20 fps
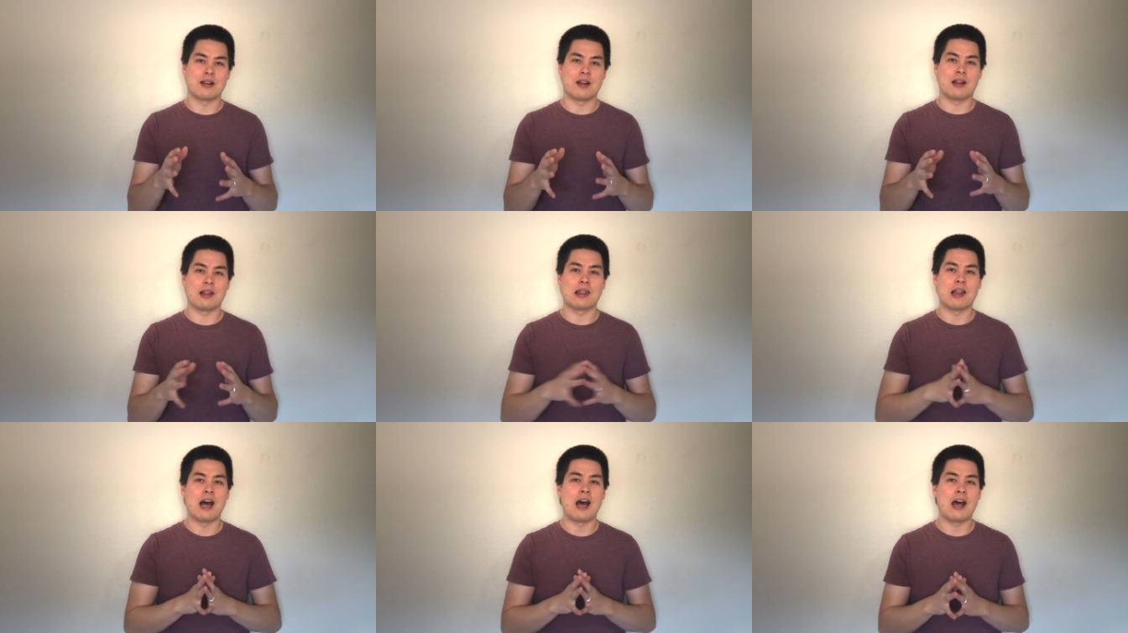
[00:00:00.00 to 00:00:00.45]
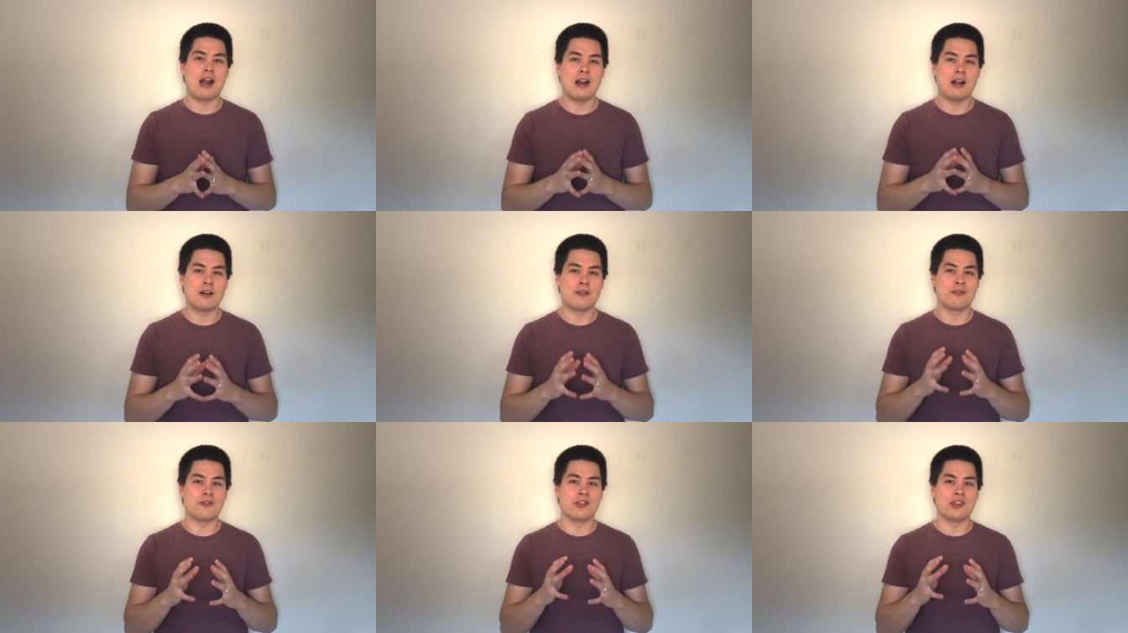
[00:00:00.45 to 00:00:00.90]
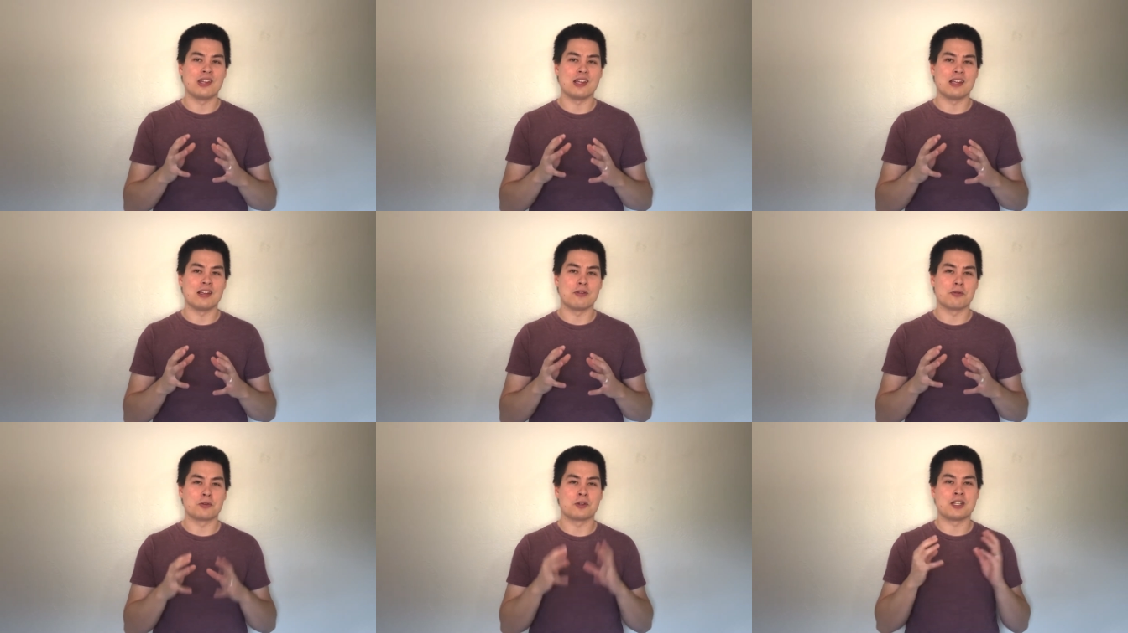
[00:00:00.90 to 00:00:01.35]
a lot of
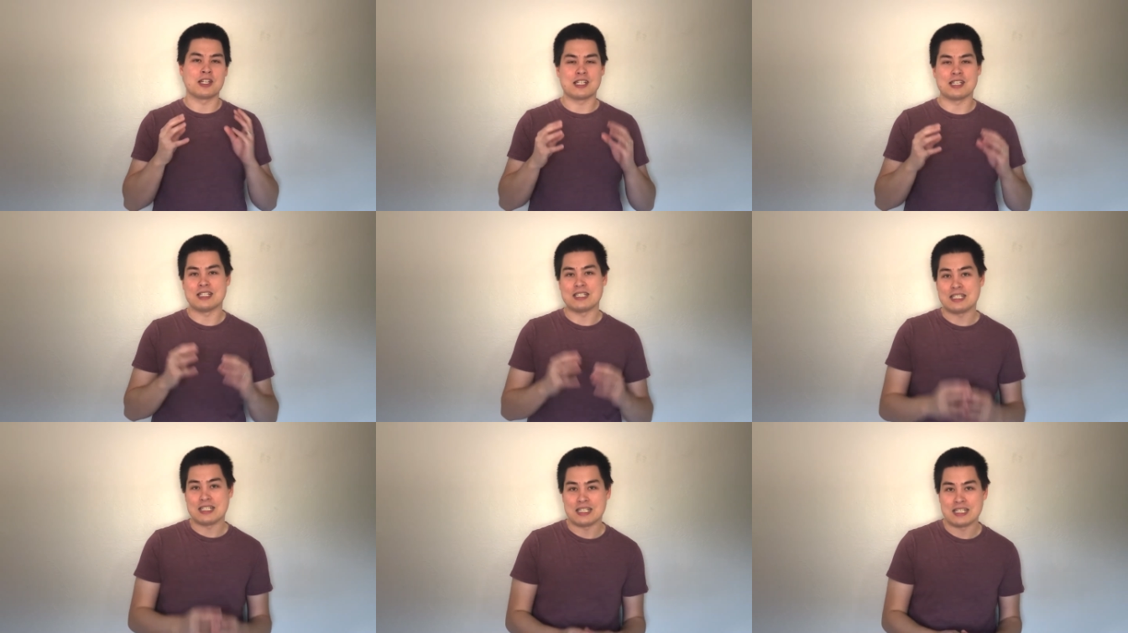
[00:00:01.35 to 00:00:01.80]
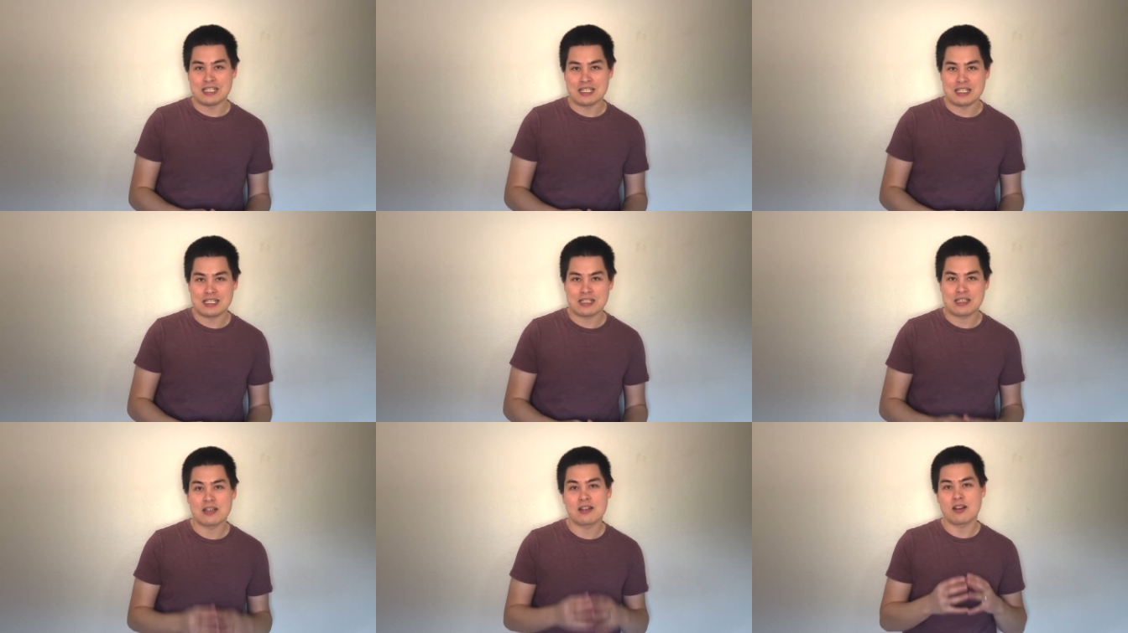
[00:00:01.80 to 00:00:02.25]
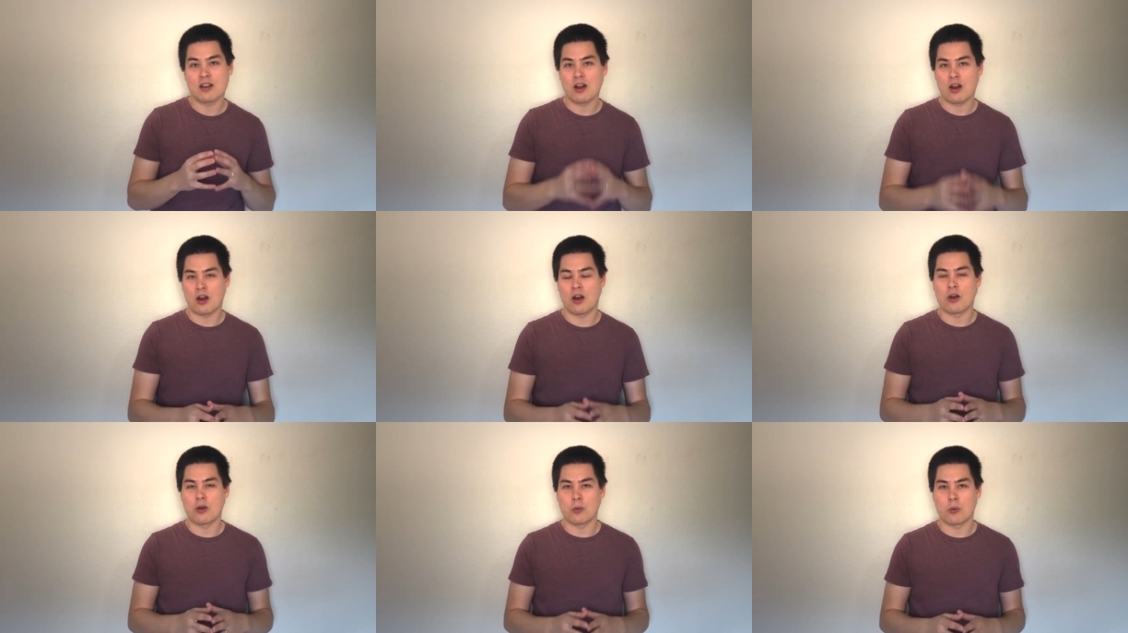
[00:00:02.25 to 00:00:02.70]
the really tedious
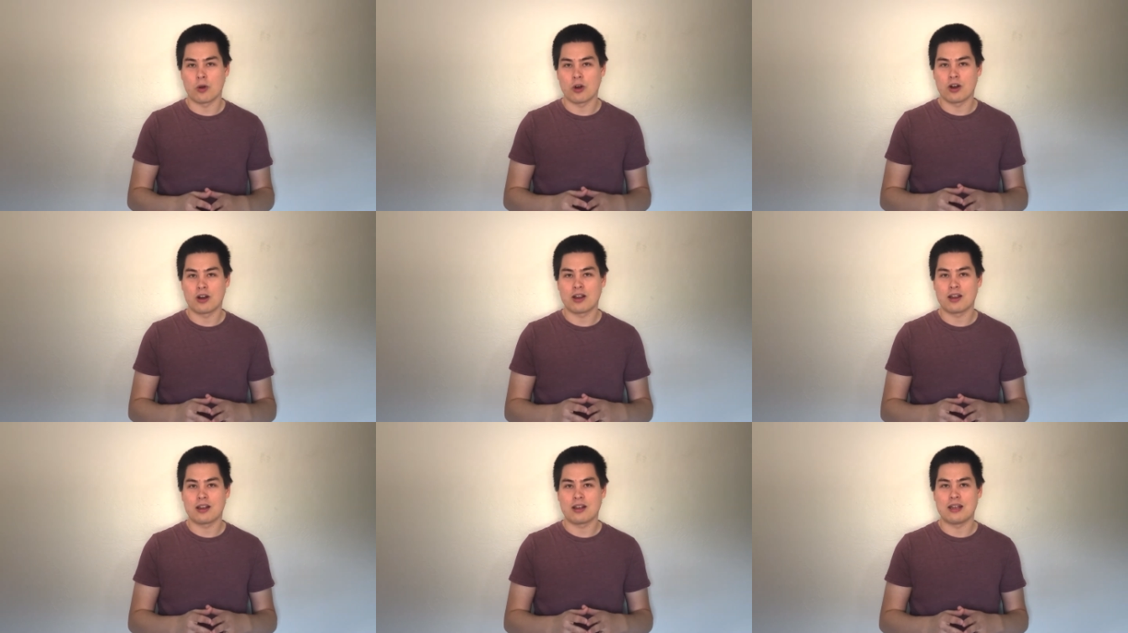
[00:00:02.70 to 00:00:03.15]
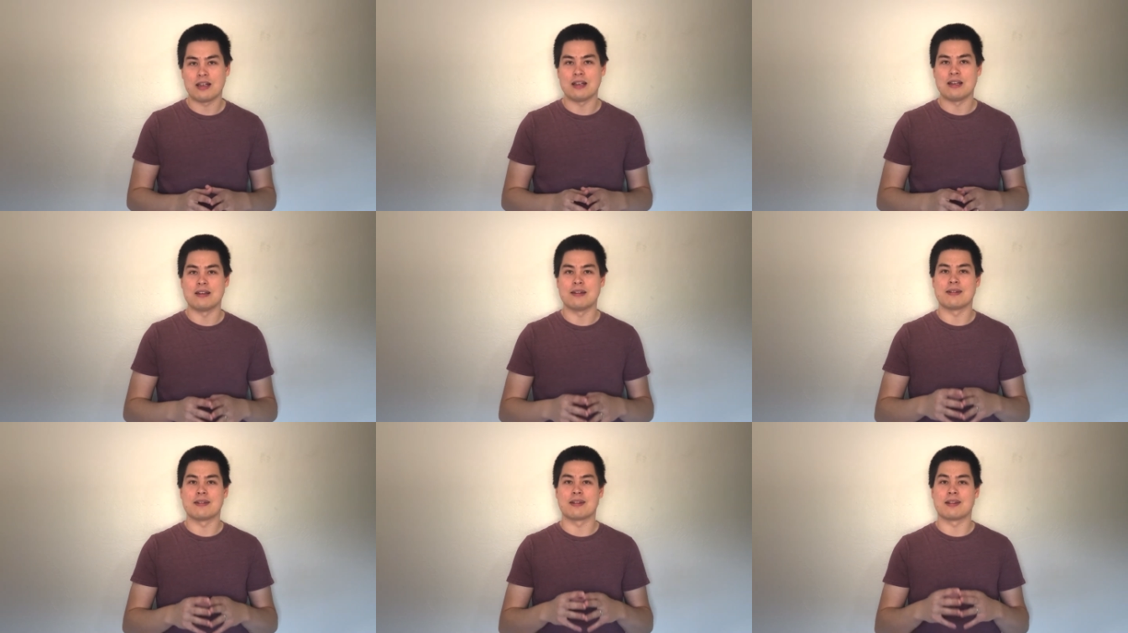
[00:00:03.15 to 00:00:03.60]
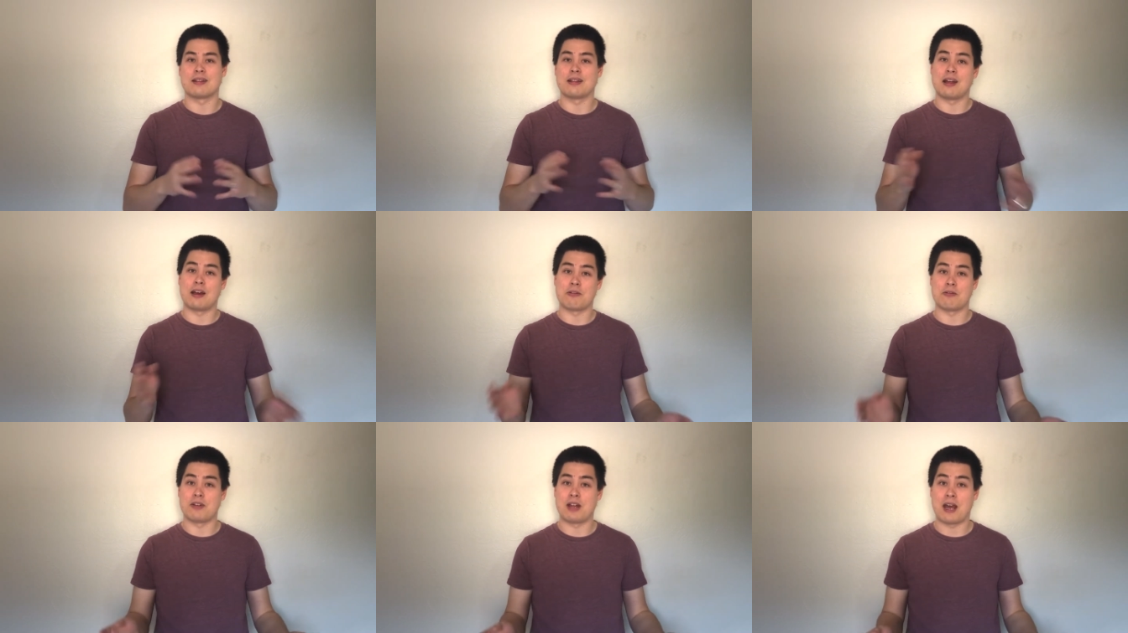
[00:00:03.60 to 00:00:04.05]
hard work is
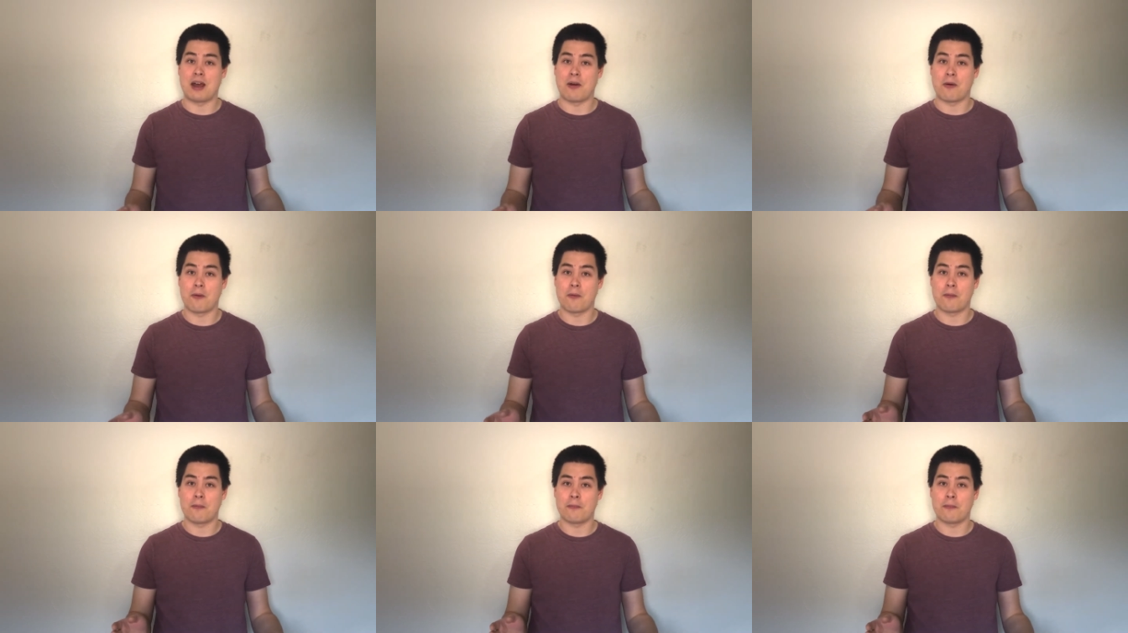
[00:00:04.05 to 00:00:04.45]
left out.